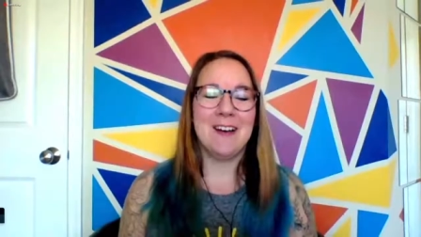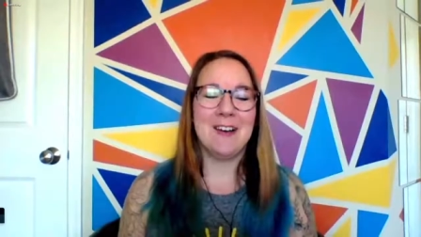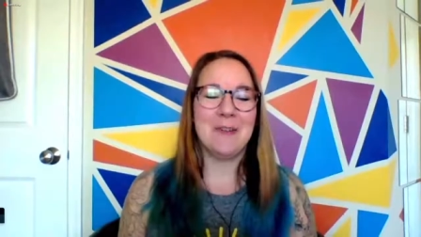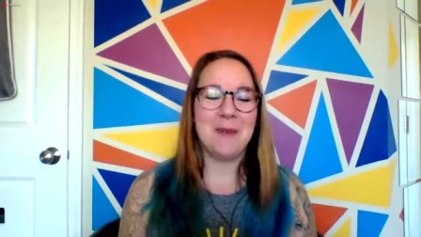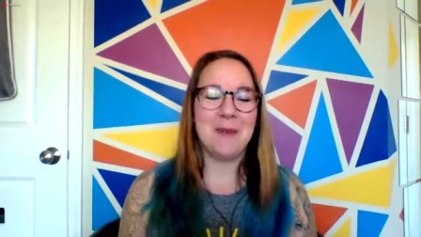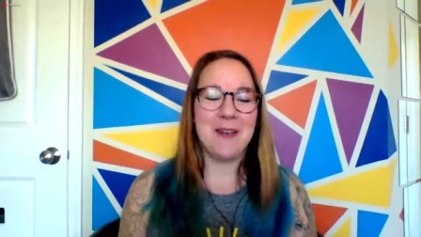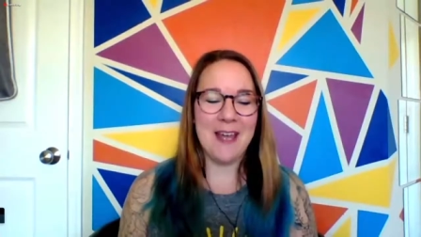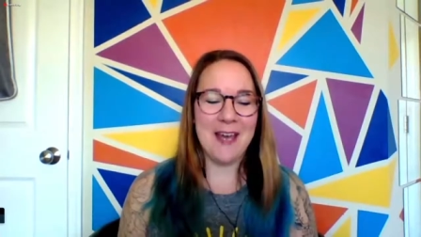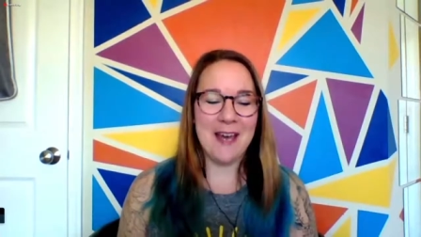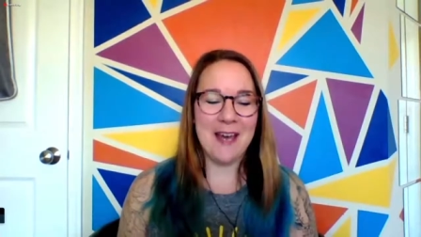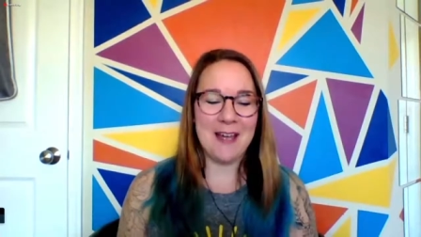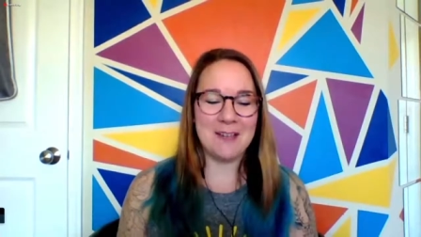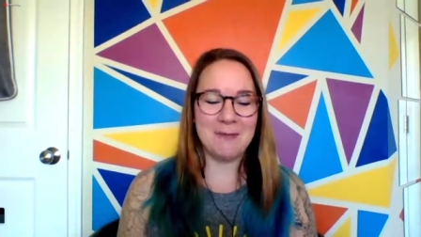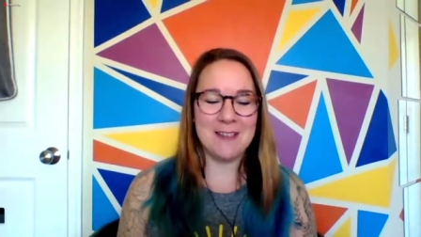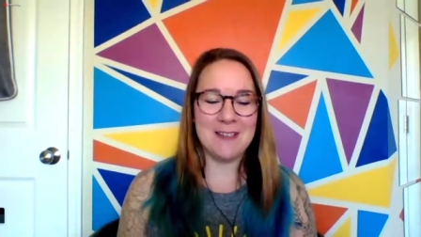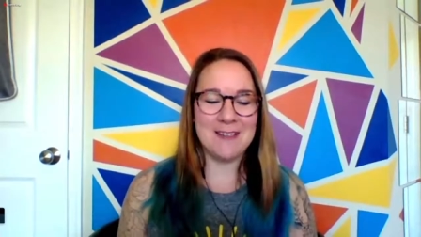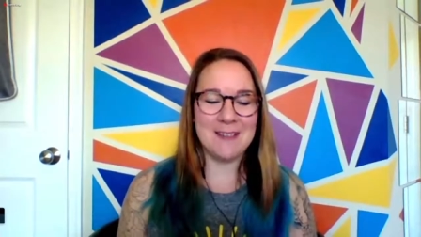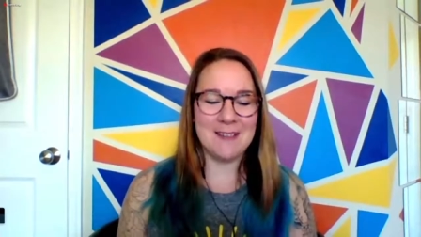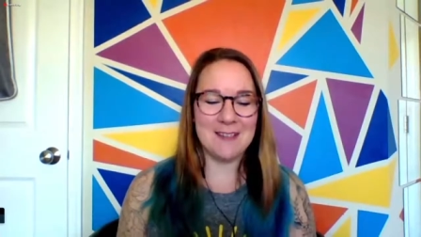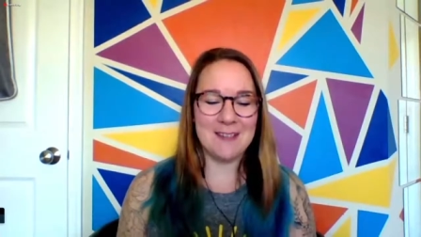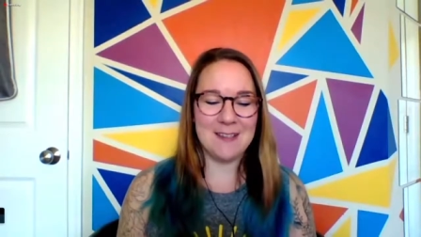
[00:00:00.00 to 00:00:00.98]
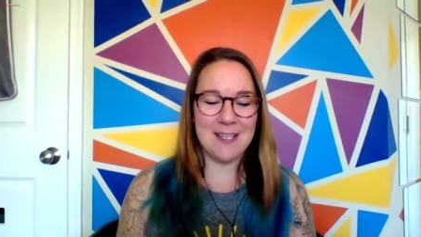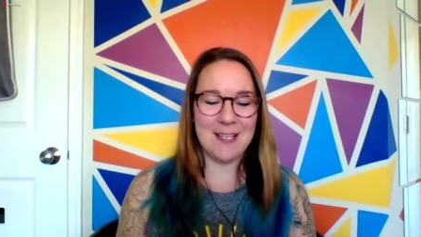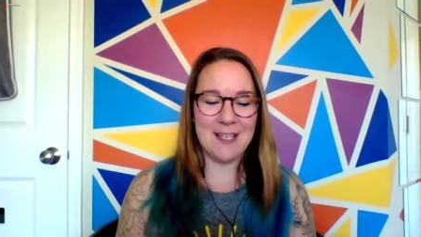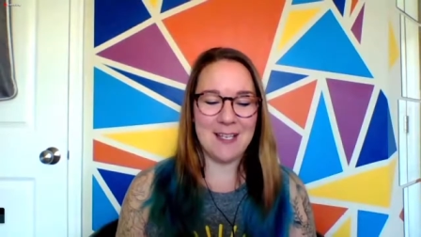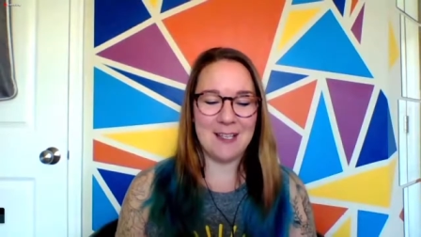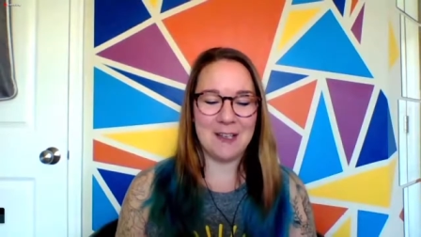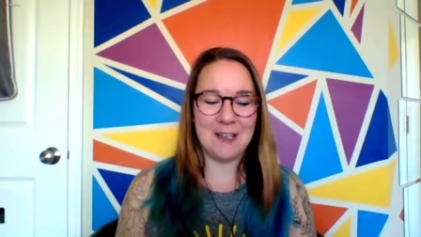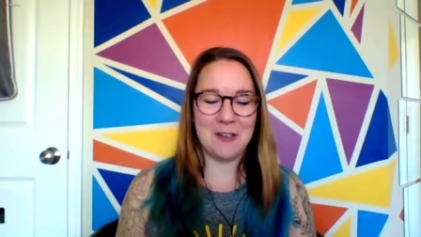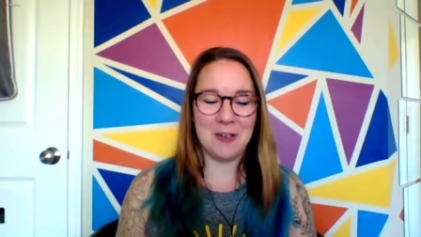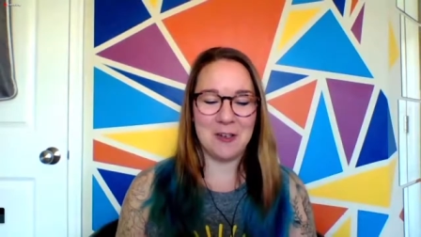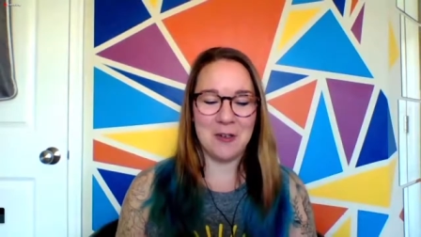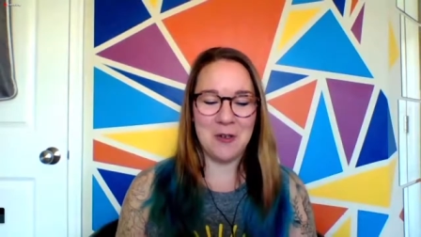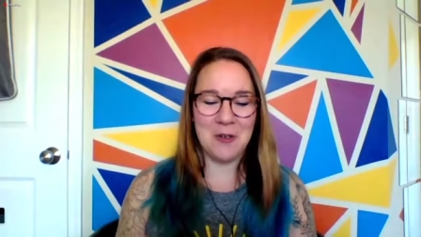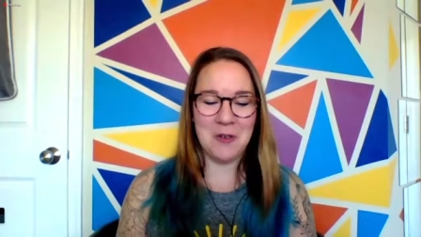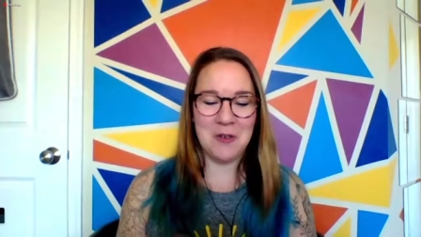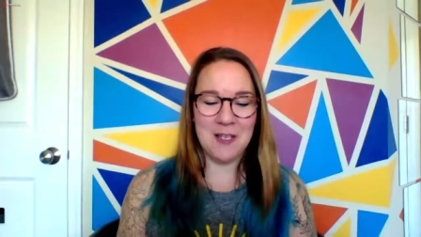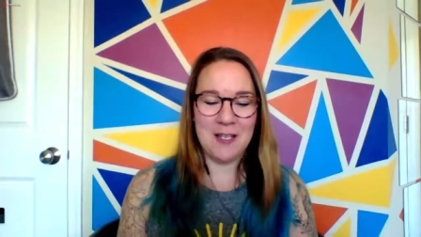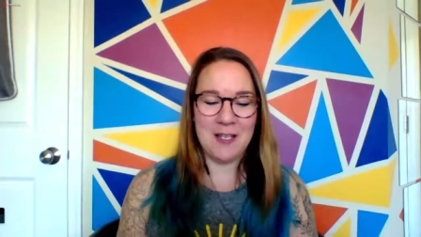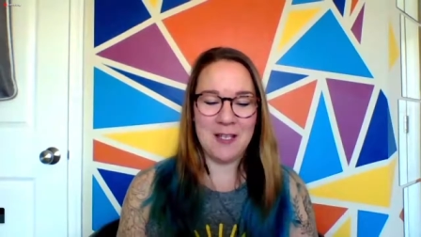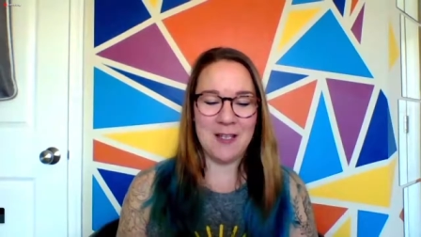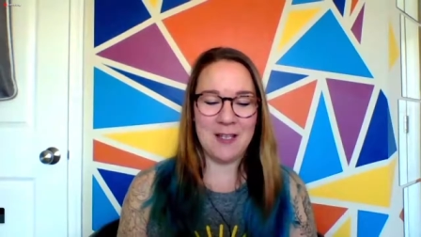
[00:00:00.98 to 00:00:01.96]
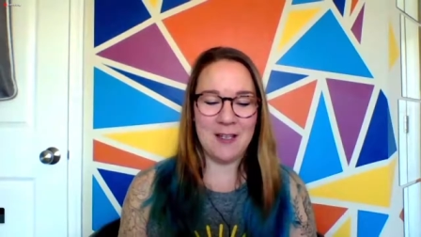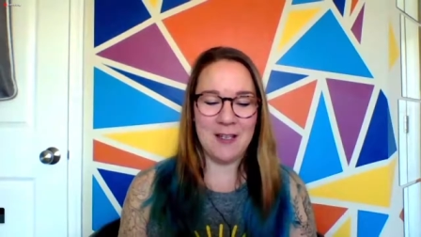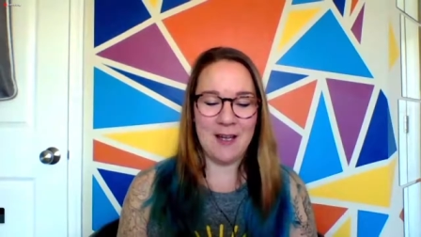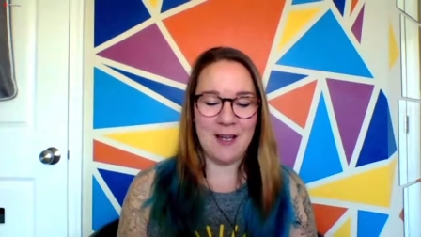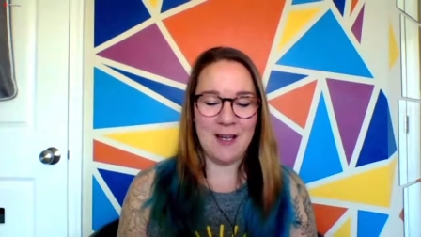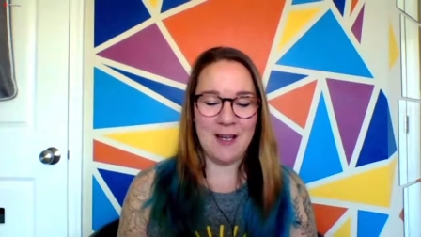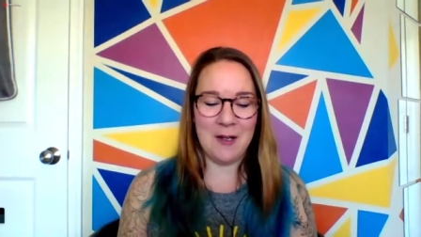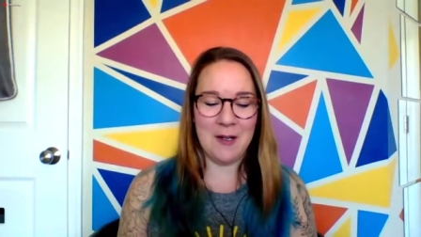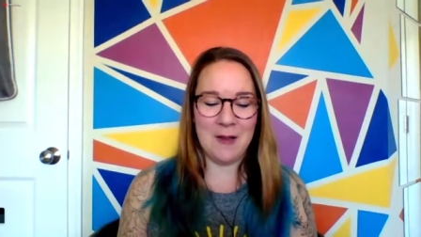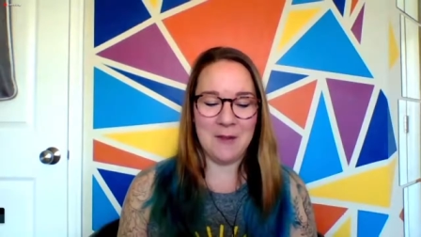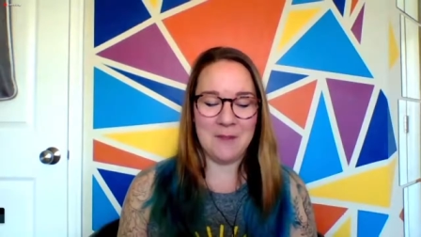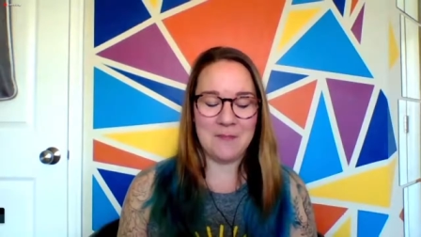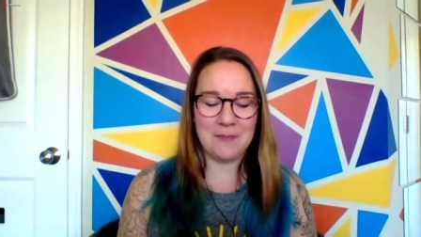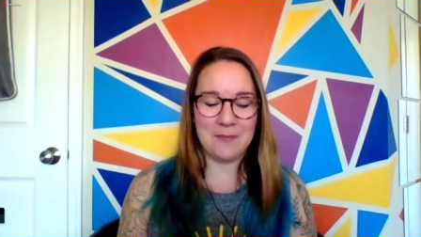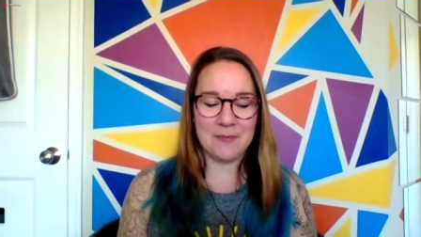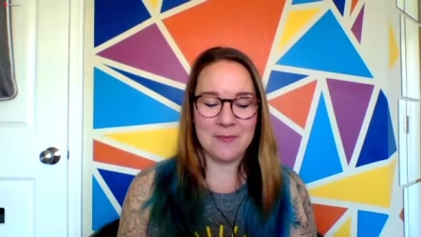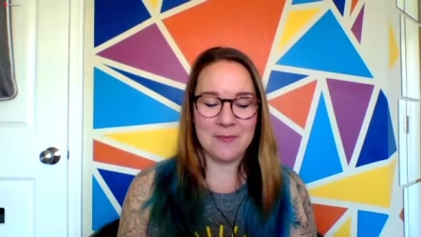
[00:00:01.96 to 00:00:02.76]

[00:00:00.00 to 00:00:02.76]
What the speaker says: We had recently a granola